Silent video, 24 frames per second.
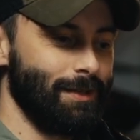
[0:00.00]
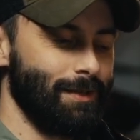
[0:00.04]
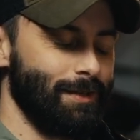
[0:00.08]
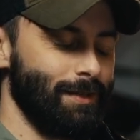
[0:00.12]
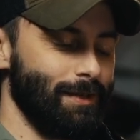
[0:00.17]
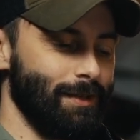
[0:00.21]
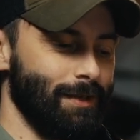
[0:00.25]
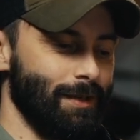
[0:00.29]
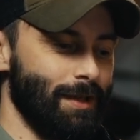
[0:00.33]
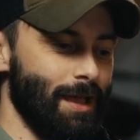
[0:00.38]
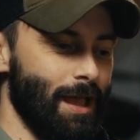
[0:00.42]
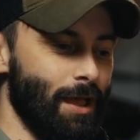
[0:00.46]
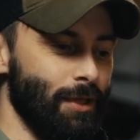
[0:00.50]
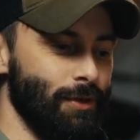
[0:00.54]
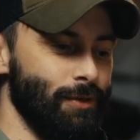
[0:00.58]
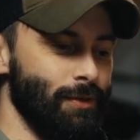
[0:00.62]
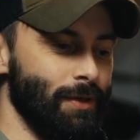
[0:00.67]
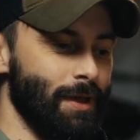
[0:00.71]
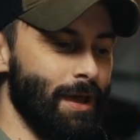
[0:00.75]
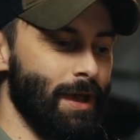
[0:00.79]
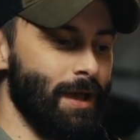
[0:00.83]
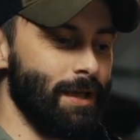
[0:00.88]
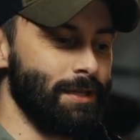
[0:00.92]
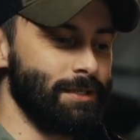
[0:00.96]
How you
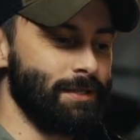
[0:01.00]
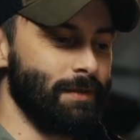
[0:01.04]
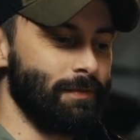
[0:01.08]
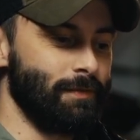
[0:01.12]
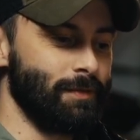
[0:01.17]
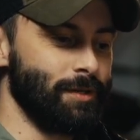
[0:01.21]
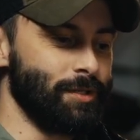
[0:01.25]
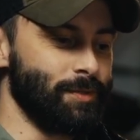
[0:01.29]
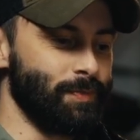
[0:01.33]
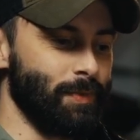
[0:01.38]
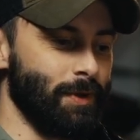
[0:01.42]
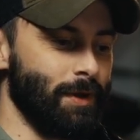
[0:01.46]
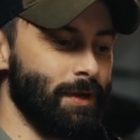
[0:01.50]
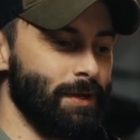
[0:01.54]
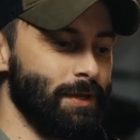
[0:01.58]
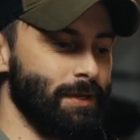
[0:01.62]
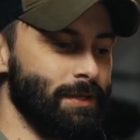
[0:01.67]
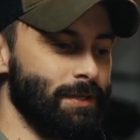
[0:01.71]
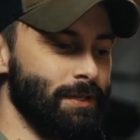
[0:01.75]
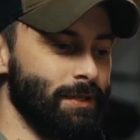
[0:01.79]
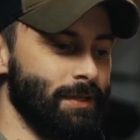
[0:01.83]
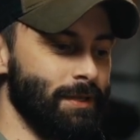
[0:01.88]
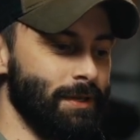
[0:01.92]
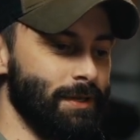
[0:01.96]
guys have responded
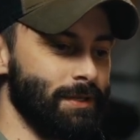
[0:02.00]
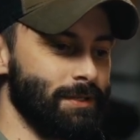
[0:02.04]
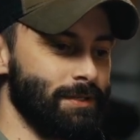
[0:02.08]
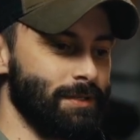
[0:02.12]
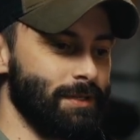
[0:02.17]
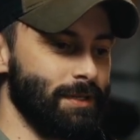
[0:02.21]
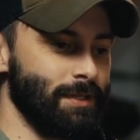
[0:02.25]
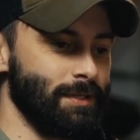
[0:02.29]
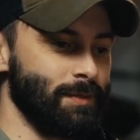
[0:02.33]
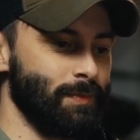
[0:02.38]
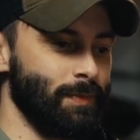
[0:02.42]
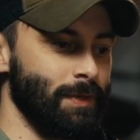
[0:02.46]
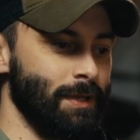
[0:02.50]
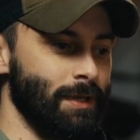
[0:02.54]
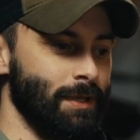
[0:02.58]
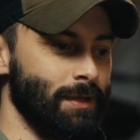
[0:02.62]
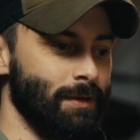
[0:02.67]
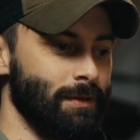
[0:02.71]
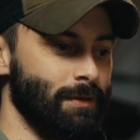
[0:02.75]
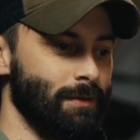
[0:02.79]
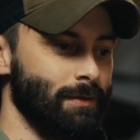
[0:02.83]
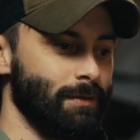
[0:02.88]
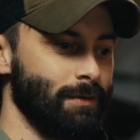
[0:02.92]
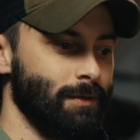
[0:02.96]
to this has
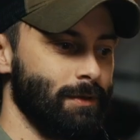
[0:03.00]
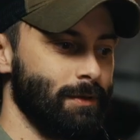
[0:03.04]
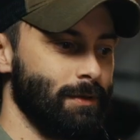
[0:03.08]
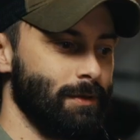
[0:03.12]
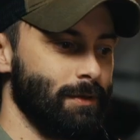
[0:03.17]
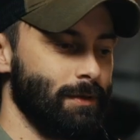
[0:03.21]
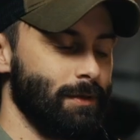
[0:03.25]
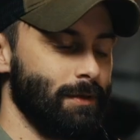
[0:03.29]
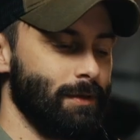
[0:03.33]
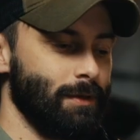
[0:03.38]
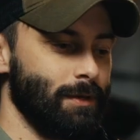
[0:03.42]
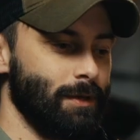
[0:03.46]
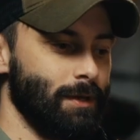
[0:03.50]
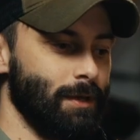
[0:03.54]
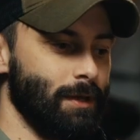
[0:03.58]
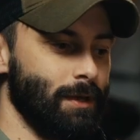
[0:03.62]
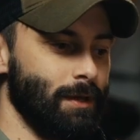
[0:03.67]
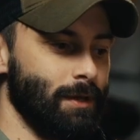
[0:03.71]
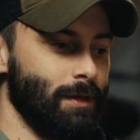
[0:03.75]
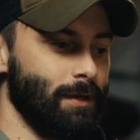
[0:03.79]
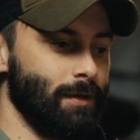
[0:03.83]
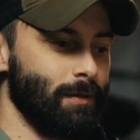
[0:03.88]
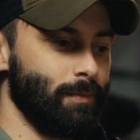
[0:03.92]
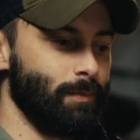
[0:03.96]
been
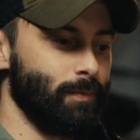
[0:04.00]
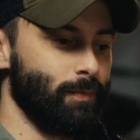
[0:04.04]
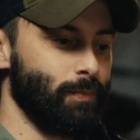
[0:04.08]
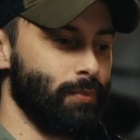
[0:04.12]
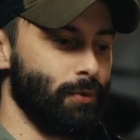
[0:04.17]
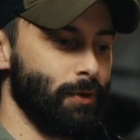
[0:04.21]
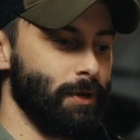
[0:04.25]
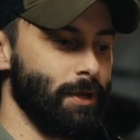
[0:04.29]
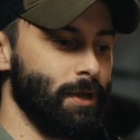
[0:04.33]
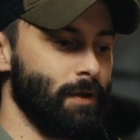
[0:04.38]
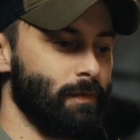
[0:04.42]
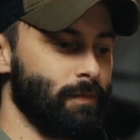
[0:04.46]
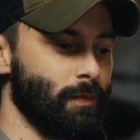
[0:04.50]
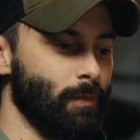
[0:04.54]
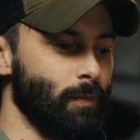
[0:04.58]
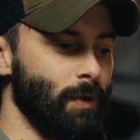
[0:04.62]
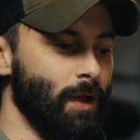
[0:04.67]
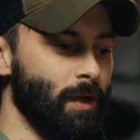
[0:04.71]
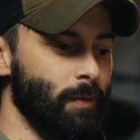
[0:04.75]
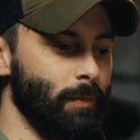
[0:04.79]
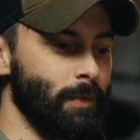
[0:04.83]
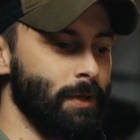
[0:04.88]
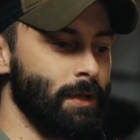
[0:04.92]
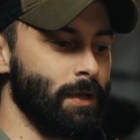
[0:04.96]
pretty
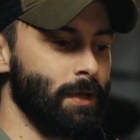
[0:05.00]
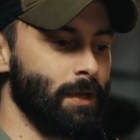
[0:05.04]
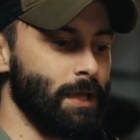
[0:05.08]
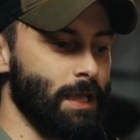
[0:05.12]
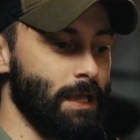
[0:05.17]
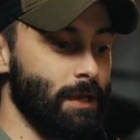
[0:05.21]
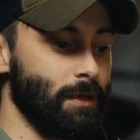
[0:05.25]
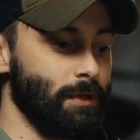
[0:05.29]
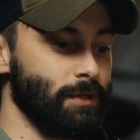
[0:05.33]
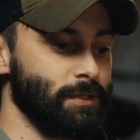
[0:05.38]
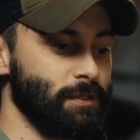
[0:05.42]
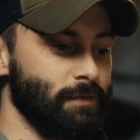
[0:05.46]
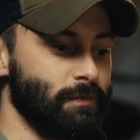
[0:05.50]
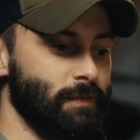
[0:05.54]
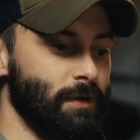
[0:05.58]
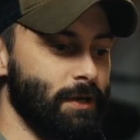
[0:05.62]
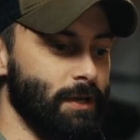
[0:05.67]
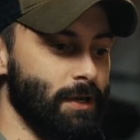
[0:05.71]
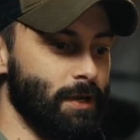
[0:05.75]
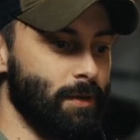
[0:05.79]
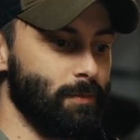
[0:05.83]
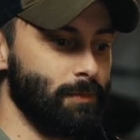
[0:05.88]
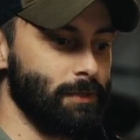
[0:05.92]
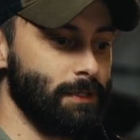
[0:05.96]
overwhelming and also very
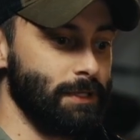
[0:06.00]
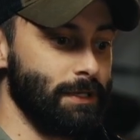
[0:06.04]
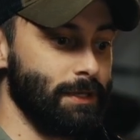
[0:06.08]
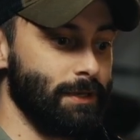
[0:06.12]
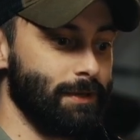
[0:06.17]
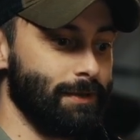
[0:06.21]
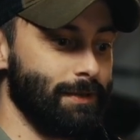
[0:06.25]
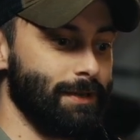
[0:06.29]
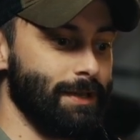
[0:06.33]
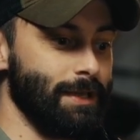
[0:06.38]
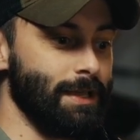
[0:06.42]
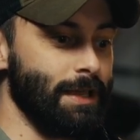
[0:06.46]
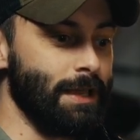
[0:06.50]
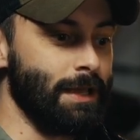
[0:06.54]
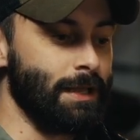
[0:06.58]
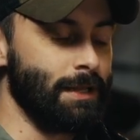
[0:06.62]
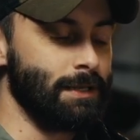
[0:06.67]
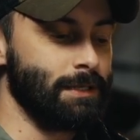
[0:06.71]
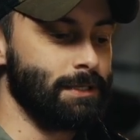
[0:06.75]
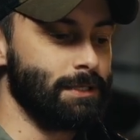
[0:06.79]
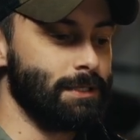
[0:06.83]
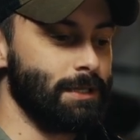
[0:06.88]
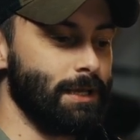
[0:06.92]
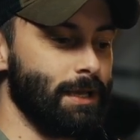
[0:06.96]
humbling
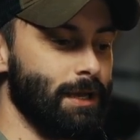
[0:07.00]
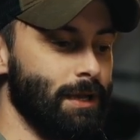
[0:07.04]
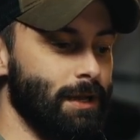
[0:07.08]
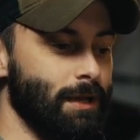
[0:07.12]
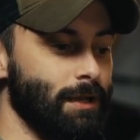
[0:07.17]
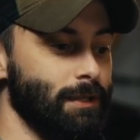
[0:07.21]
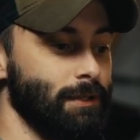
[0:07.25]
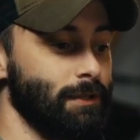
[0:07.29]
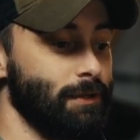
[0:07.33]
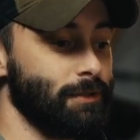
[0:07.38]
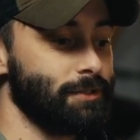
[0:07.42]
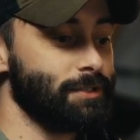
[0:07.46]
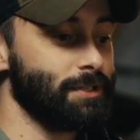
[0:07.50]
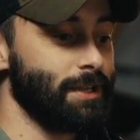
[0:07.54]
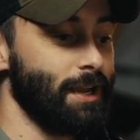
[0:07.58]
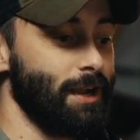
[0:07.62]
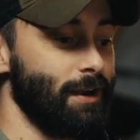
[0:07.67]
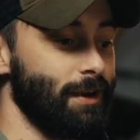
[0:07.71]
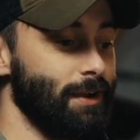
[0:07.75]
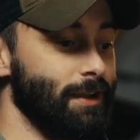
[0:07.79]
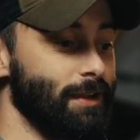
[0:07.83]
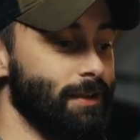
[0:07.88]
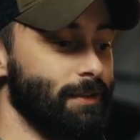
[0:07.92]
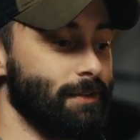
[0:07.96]
and a little
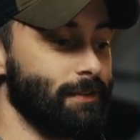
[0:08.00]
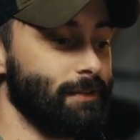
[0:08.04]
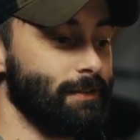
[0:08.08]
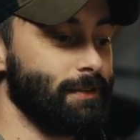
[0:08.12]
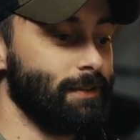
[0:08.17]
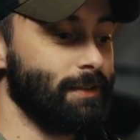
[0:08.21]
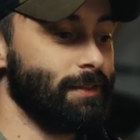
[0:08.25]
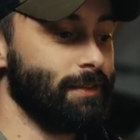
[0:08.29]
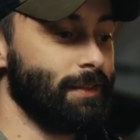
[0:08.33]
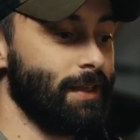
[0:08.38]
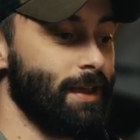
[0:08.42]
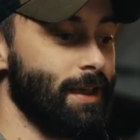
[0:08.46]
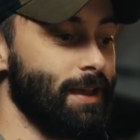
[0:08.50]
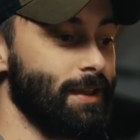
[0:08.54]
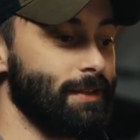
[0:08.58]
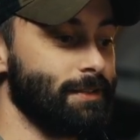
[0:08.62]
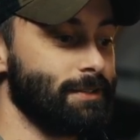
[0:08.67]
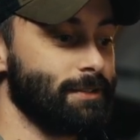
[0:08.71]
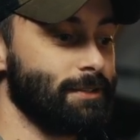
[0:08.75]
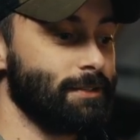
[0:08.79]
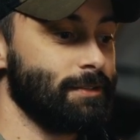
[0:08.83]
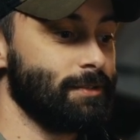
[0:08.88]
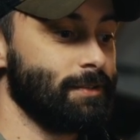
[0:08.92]
scary in that